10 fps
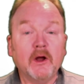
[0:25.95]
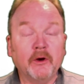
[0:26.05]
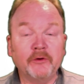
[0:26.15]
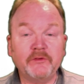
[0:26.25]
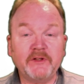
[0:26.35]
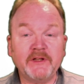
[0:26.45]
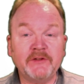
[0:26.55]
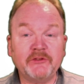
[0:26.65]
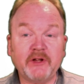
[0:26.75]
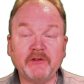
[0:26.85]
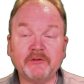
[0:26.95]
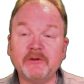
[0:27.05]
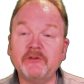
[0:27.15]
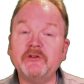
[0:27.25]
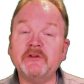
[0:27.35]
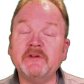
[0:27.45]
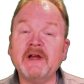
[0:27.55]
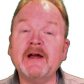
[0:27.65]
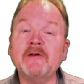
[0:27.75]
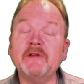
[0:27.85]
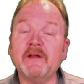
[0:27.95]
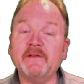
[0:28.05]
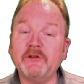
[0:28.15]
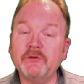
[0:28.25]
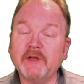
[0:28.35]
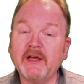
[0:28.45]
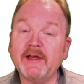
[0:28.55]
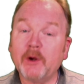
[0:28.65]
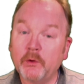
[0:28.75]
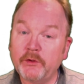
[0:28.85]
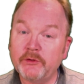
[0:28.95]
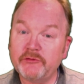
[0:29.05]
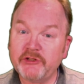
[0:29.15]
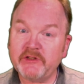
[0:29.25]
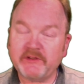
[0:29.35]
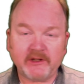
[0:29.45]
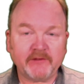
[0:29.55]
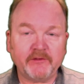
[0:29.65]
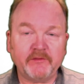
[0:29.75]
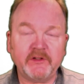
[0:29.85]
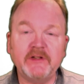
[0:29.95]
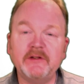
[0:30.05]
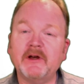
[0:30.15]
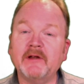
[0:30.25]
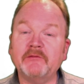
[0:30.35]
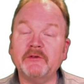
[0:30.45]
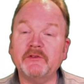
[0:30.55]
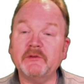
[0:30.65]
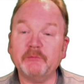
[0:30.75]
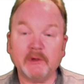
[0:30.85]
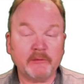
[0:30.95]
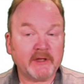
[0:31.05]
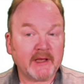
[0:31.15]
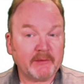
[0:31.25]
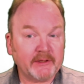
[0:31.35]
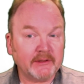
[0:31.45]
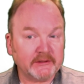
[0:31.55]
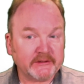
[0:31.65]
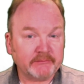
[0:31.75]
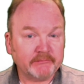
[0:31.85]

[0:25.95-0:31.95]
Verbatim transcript: OTN chased Christian down at the UK OUG Tech 15 conference in Birmingham, England.